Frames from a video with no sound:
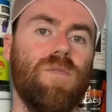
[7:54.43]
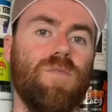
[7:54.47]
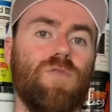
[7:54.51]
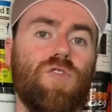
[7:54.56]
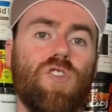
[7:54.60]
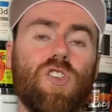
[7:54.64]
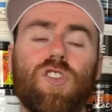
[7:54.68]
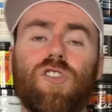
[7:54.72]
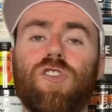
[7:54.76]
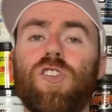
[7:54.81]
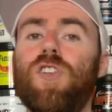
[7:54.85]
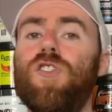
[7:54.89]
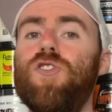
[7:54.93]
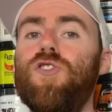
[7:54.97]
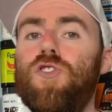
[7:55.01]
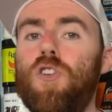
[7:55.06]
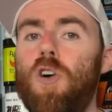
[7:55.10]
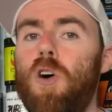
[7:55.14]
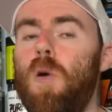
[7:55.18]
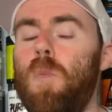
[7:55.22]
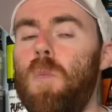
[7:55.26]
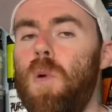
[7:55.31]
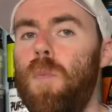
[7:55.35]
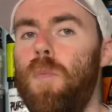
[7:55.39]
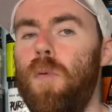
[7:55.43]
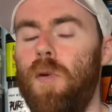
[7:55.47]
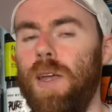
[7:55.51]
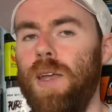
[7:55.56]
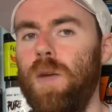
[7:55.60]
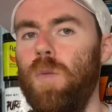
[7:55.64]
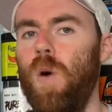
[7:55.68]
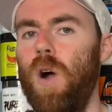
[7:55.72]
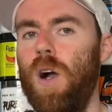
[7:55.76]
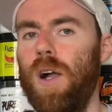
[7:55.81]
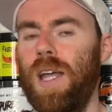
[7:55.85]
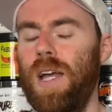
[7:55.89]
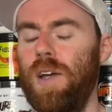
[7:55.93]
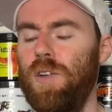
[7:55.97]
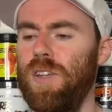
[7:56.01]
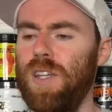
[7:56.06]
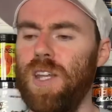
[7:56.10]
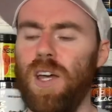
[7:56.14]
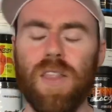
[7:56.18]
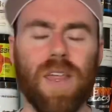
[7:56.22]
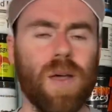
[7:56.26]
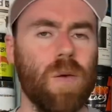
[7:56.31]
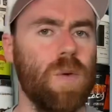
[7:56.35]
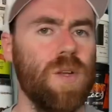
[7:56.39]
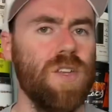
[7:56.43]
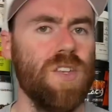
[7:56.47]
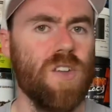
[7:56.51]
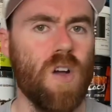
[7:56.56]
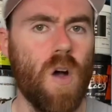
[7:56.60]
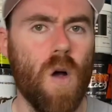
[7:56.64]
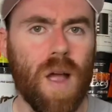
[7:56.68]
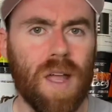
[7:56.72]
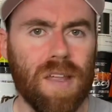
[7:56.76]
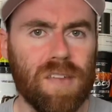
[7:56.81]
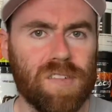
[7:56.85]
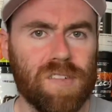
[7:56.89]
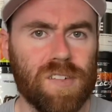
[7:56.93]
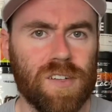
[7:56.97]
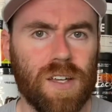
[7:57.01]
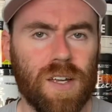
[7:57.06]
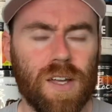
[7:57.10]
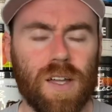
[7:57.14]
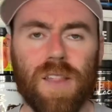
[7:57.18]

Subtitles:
just a normal pre-workout. You know, they were nice.